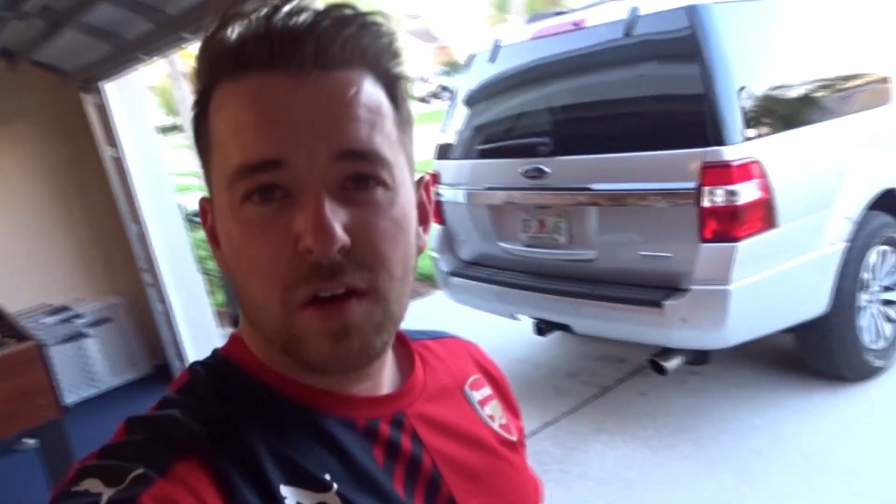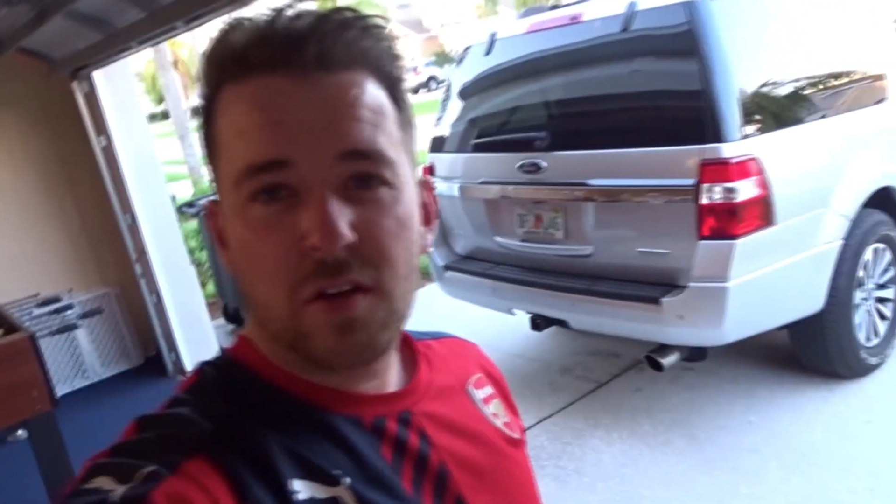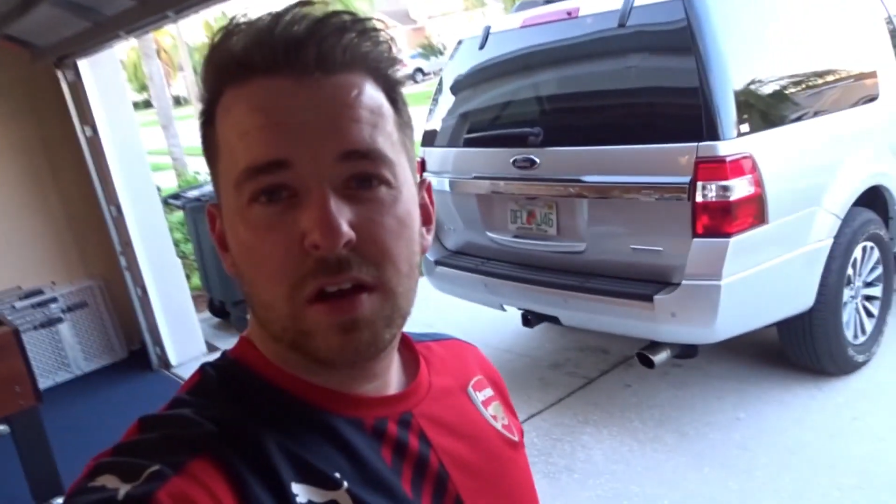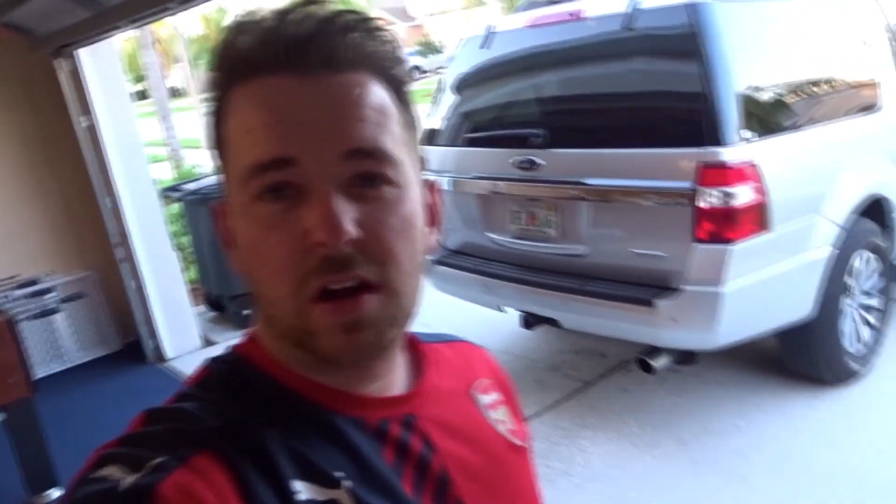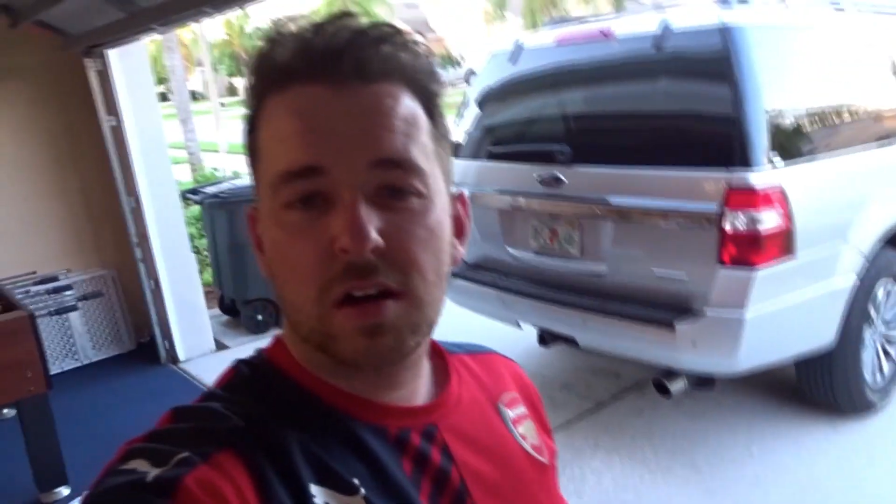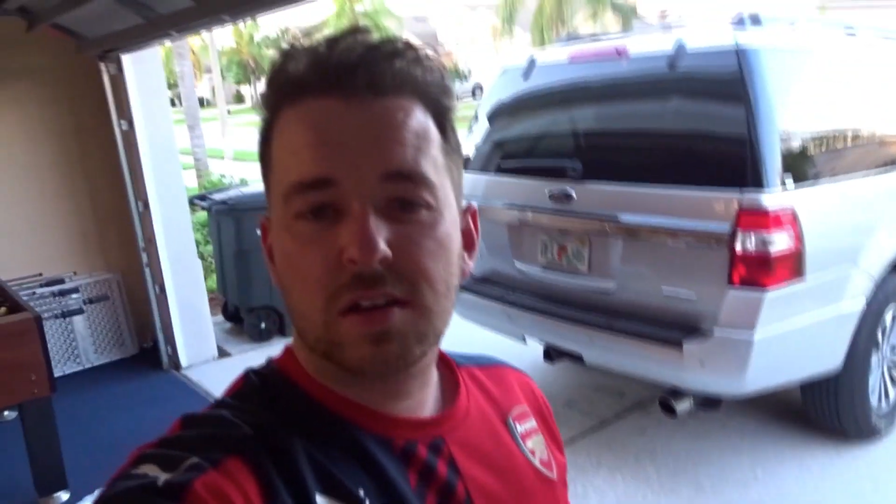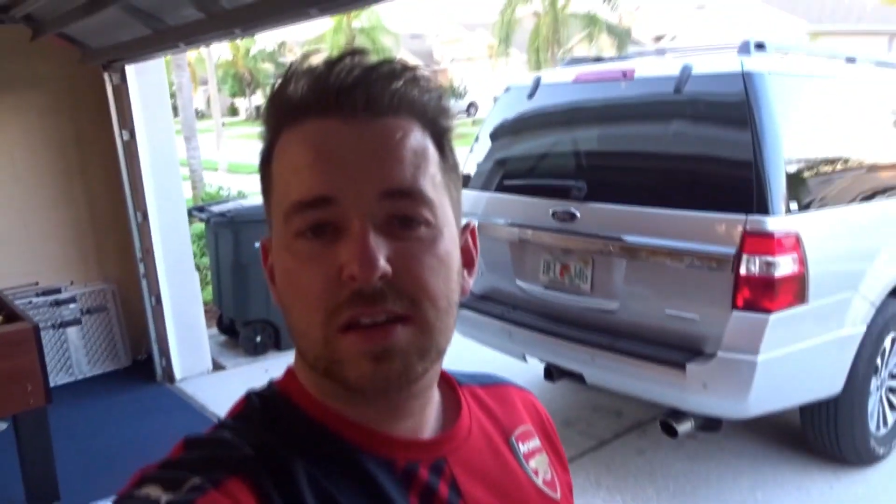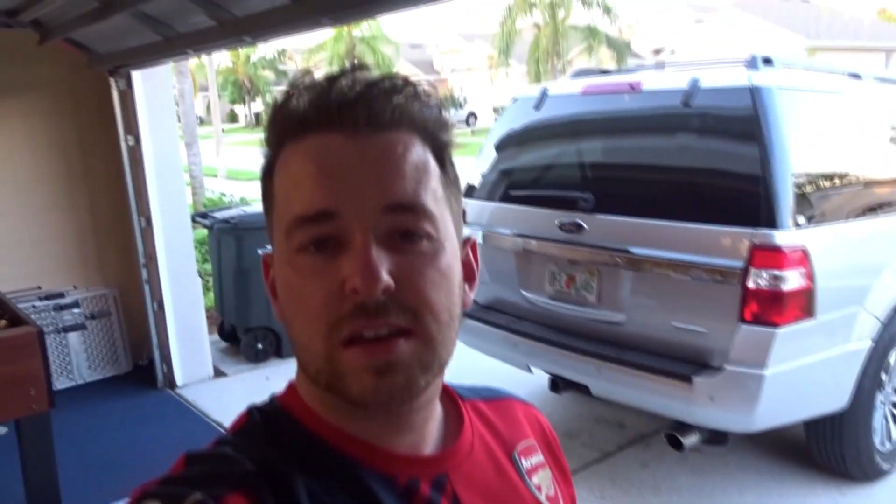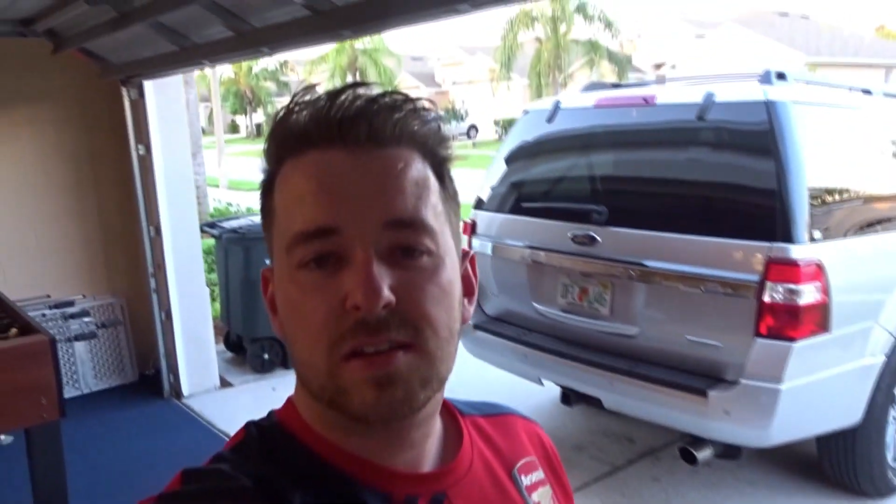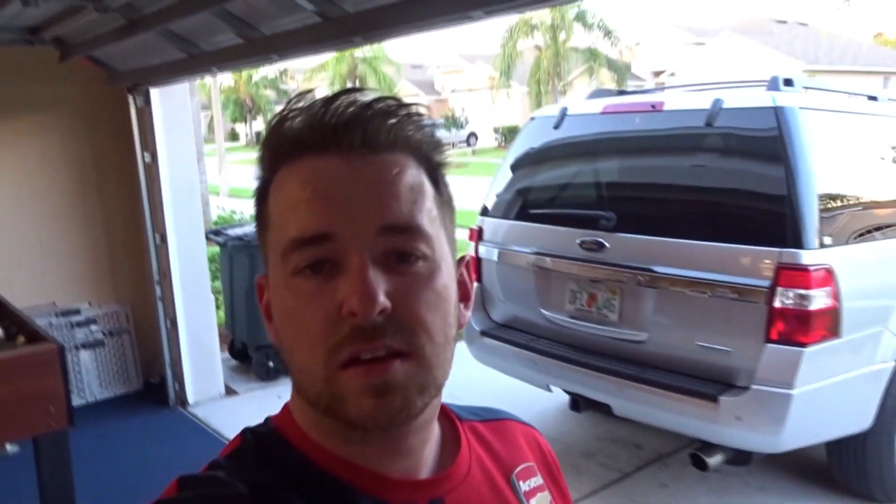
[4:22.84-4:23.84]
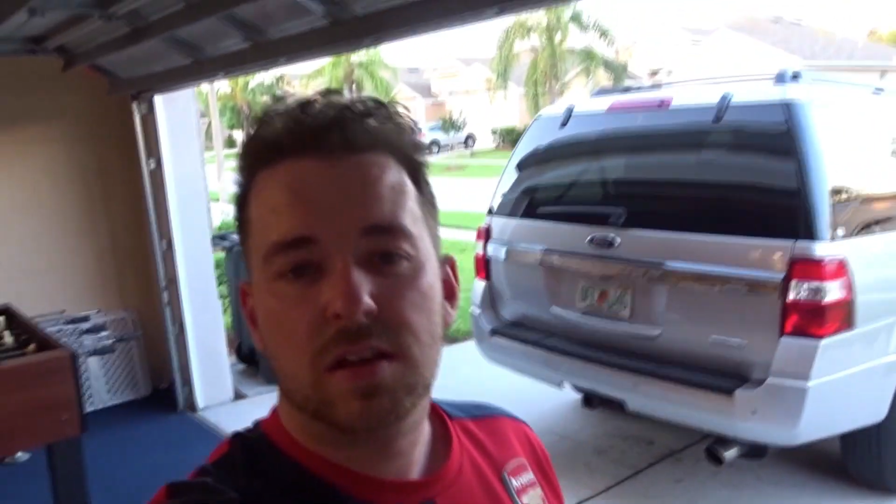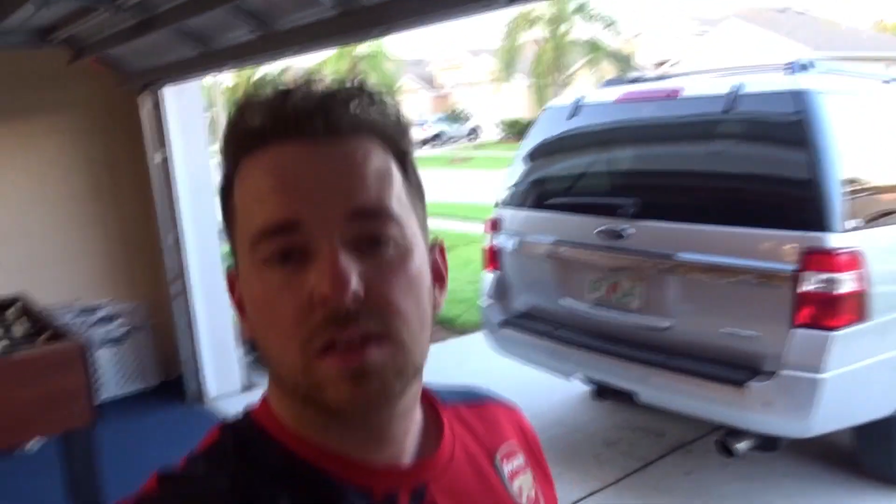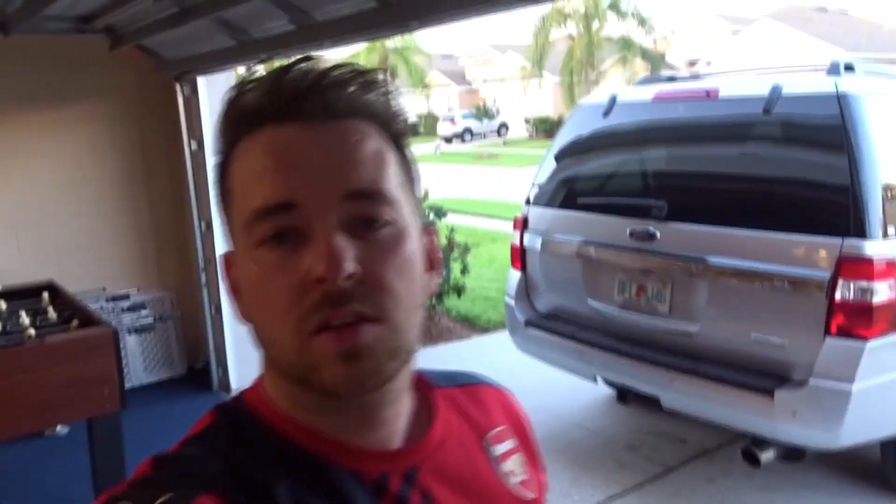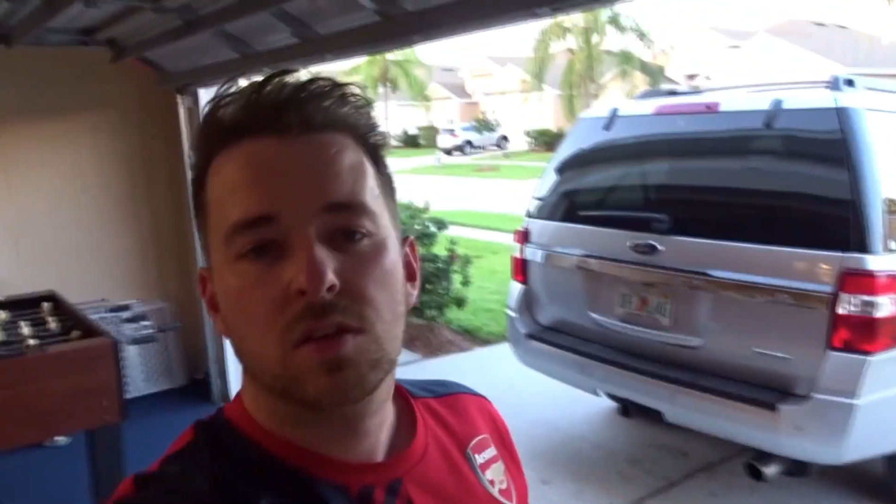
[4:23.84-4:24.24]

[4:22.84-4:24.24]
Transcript: very hard getting